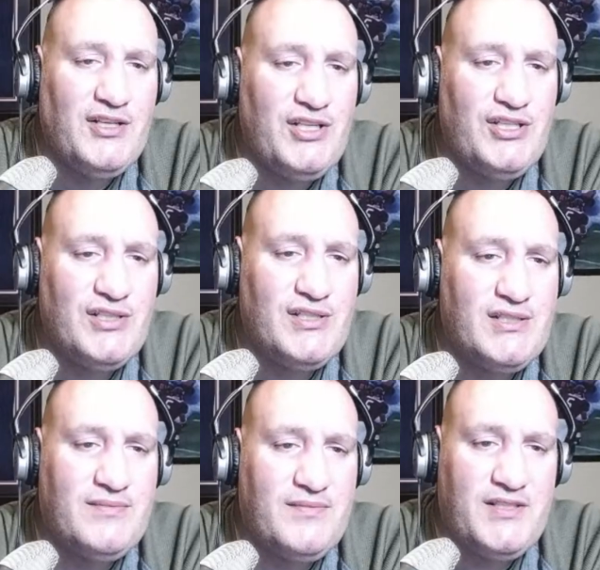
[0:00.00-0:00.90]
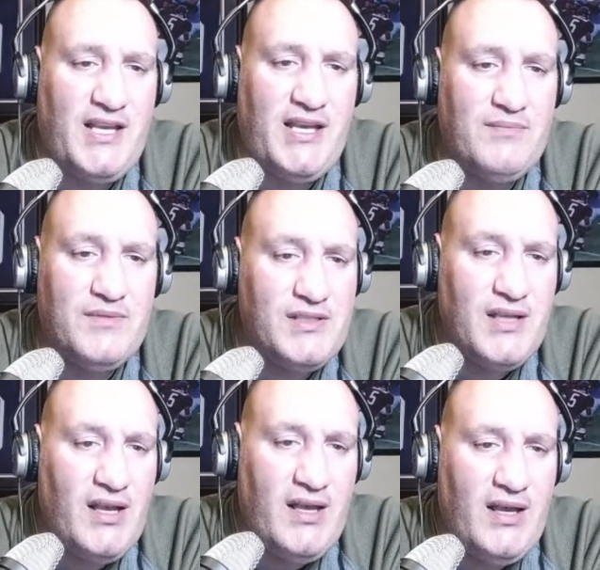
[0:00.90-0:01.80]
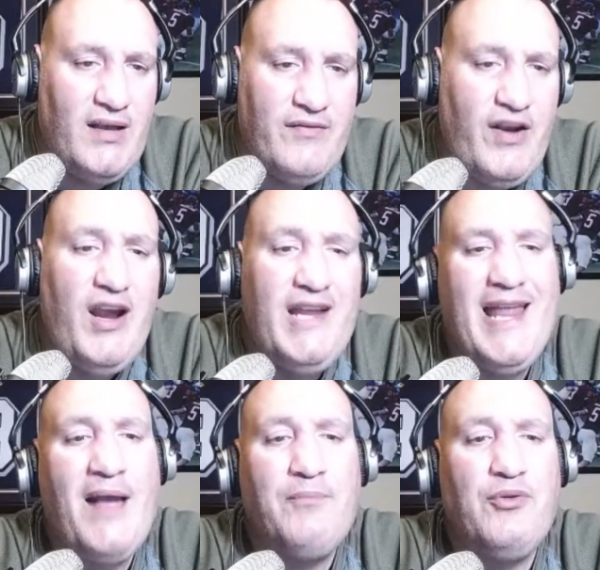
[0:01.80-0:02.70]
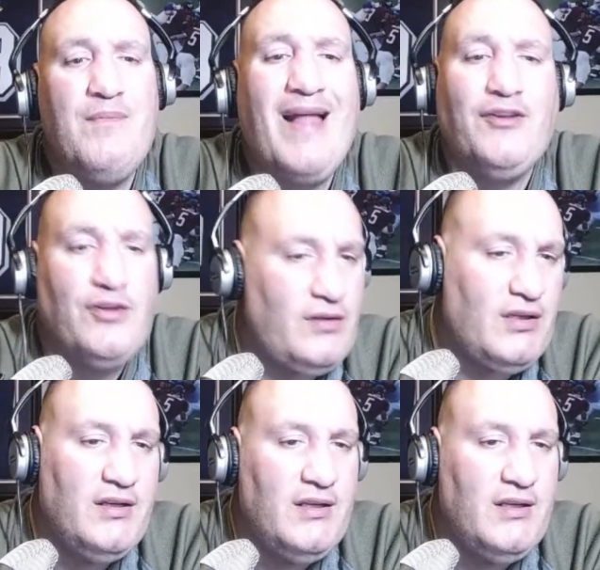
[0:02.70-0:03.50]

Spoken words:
She just seems very temperamental.